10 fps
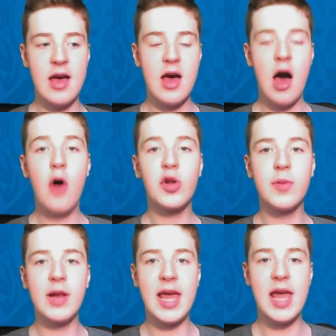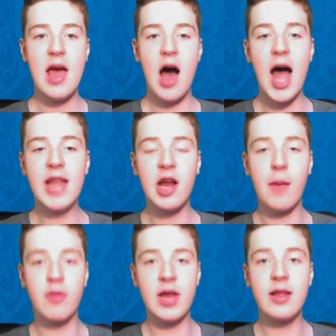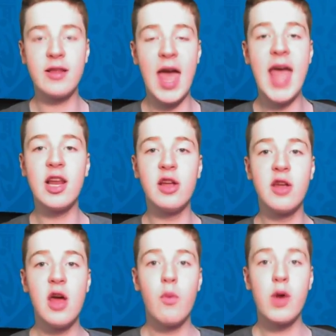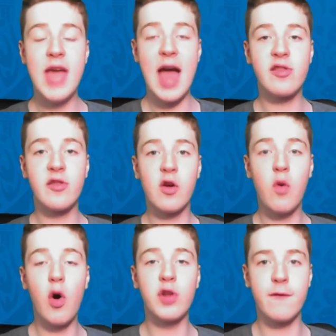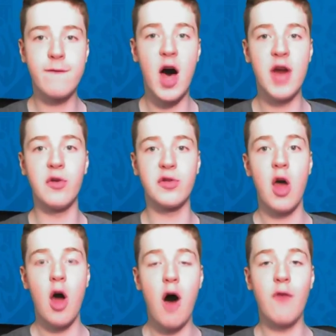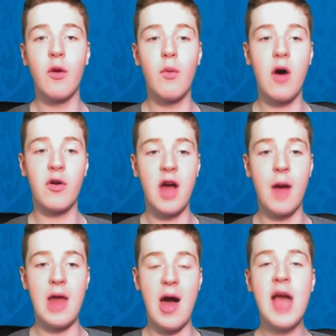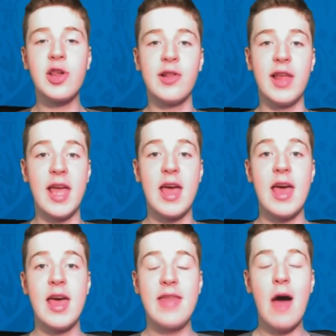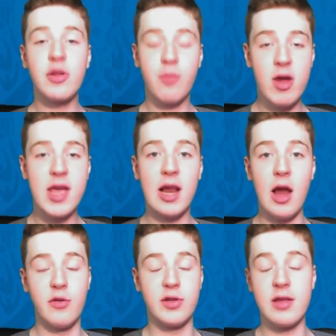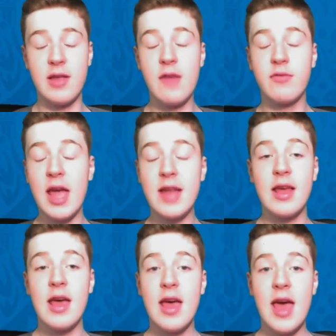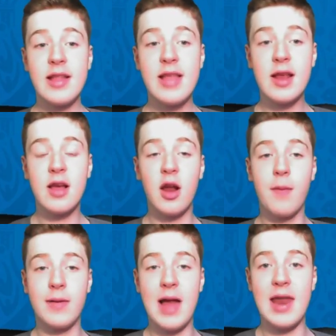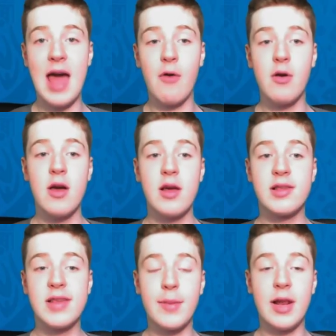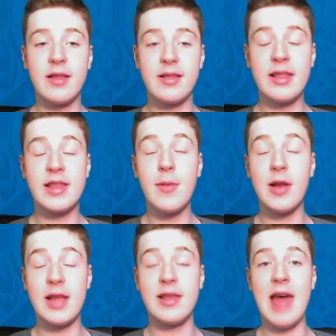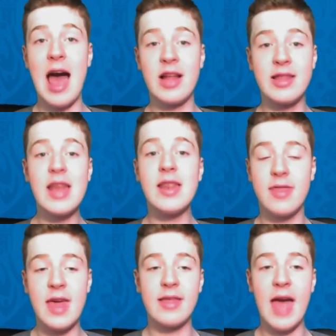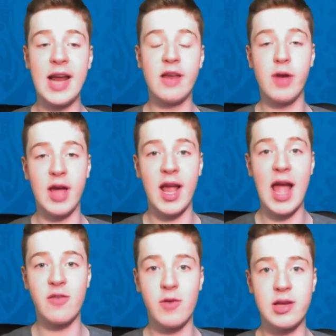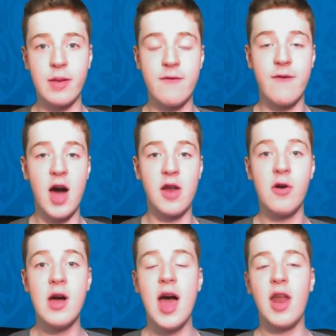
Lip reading: ultimately, I ended up predicting that England would get to the quarterfinals of the World Cup. Now, actually, that was pretty close. It did kind of plan out similarly to that. I didn't think that England were going to get to a semi-final, and I